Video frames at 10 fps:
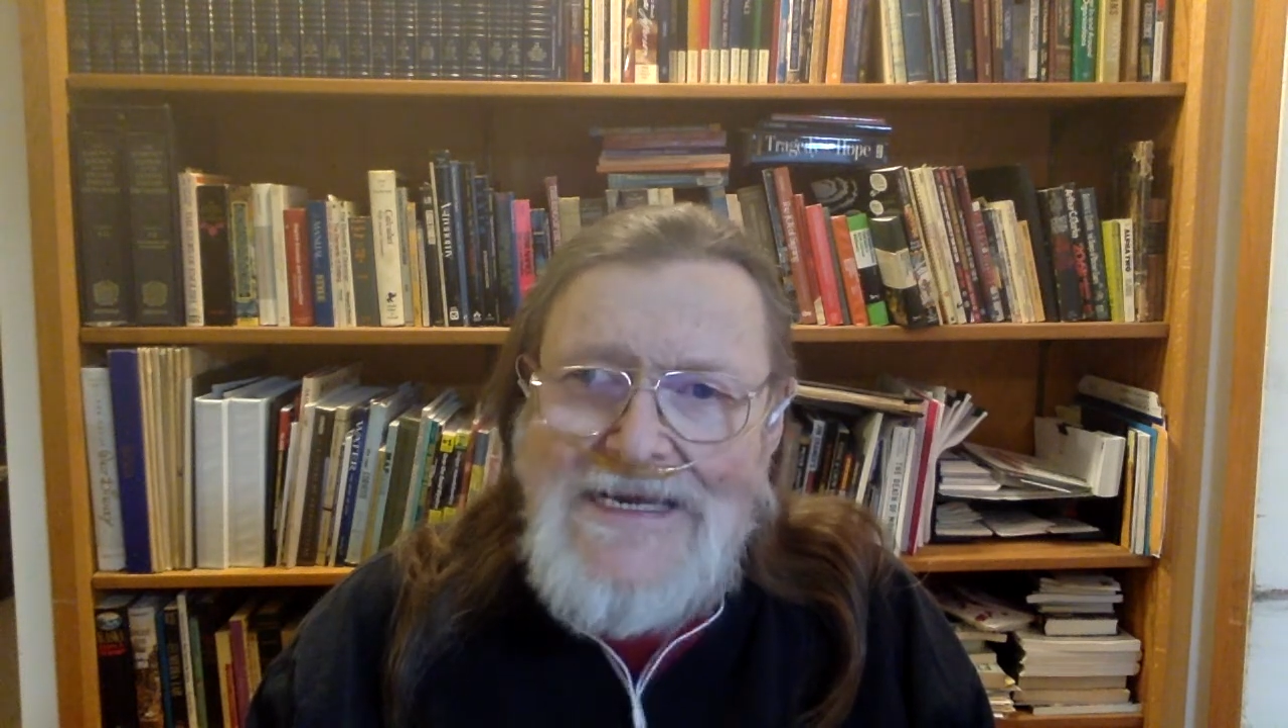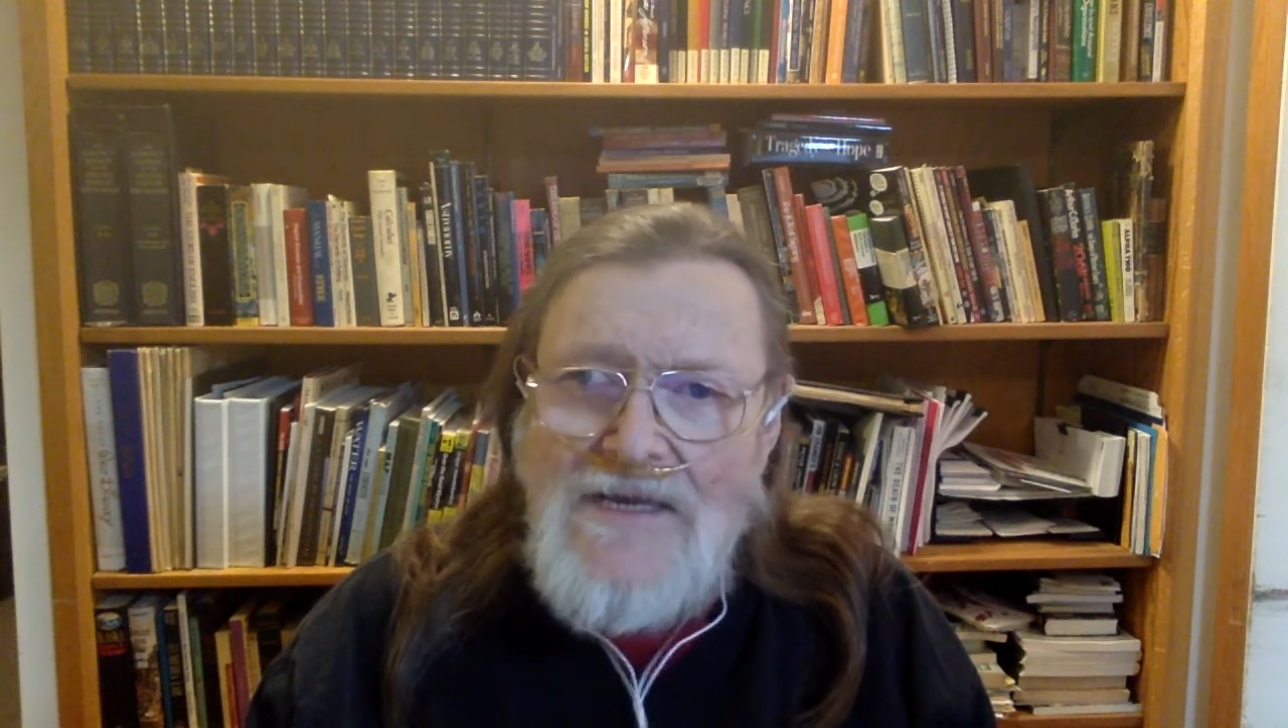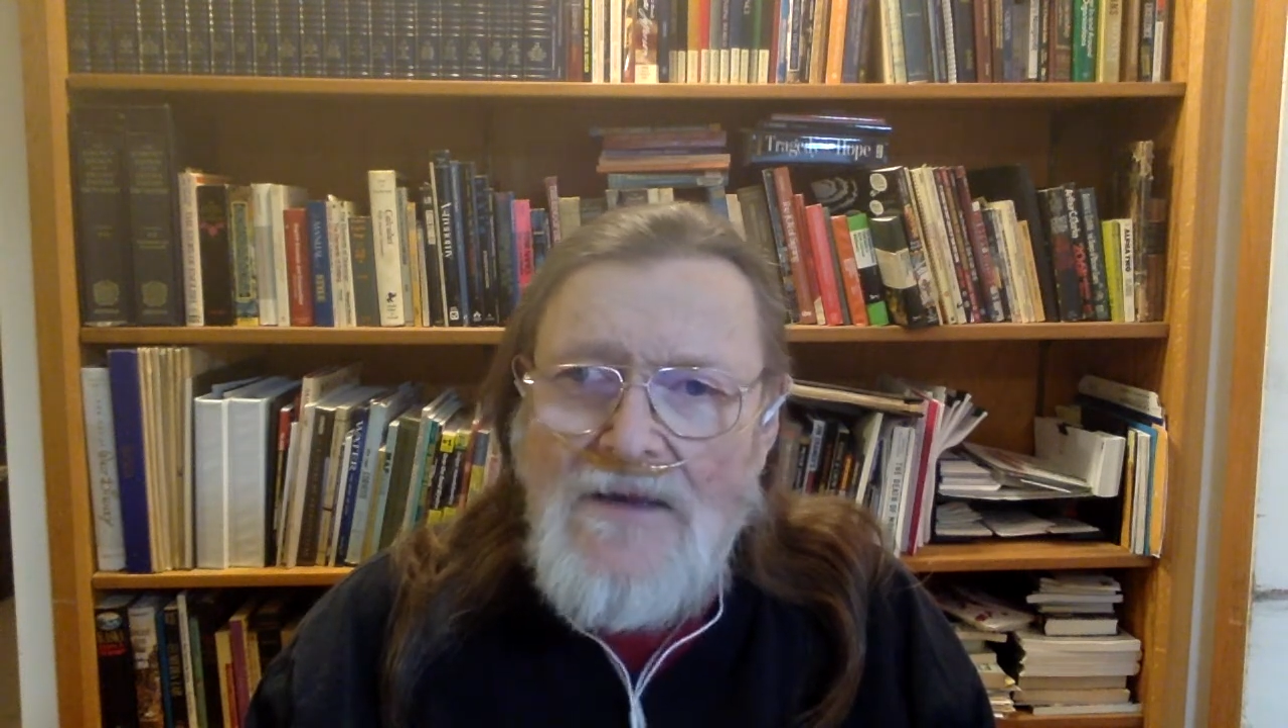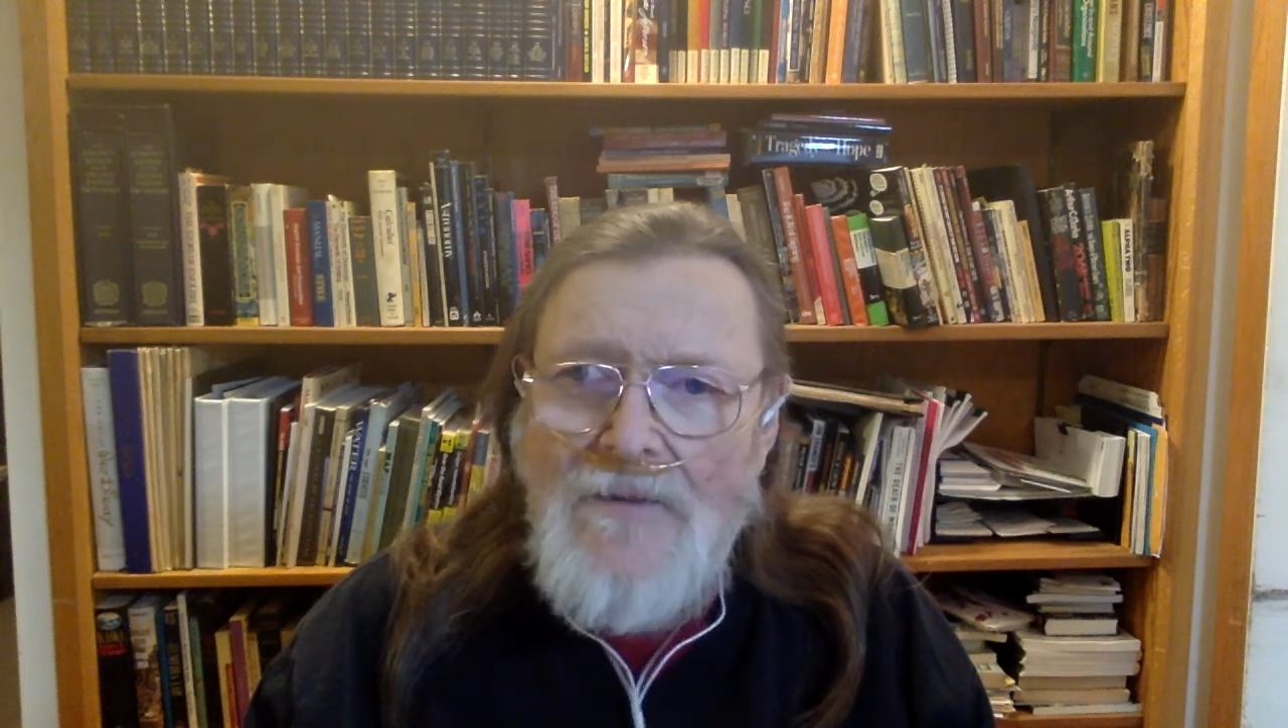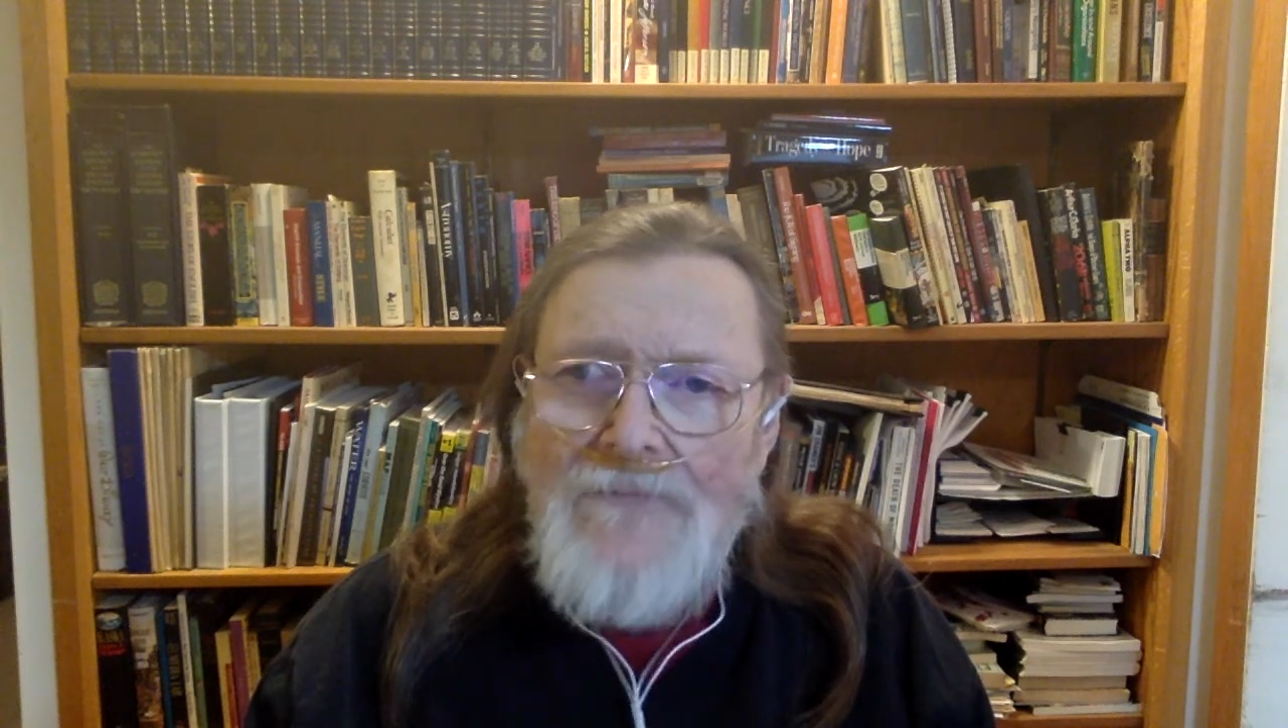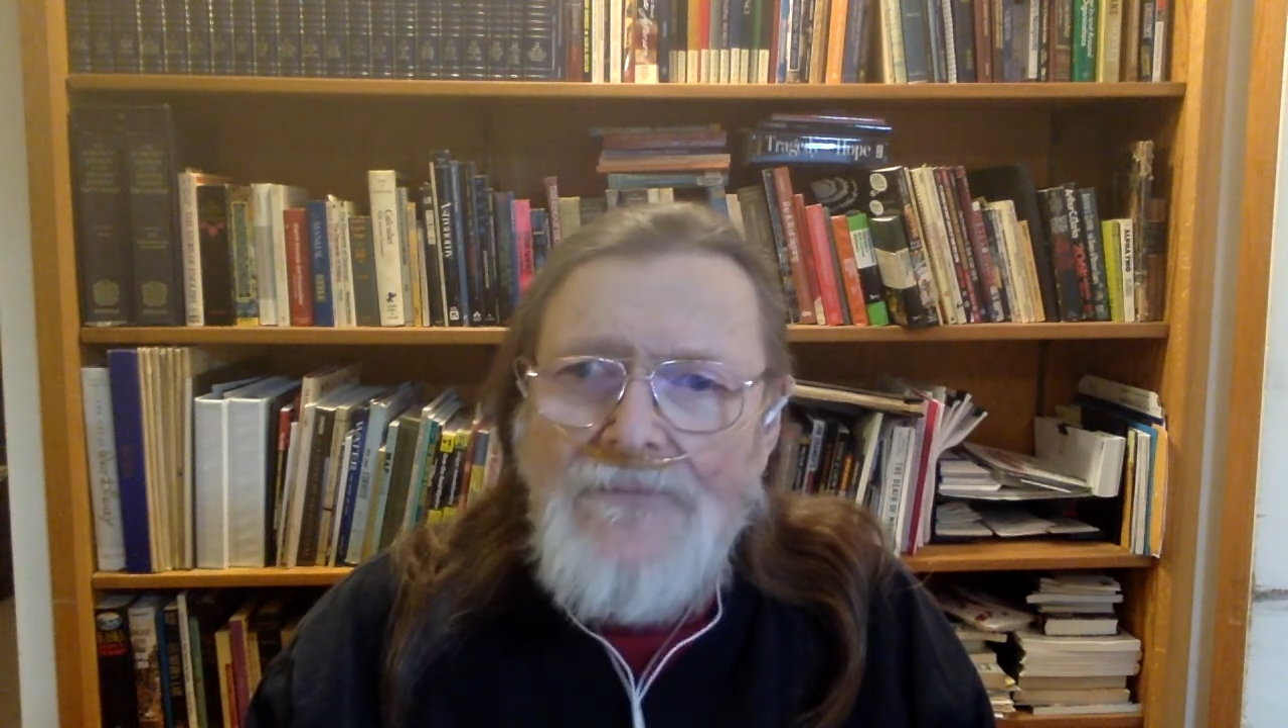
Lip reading: him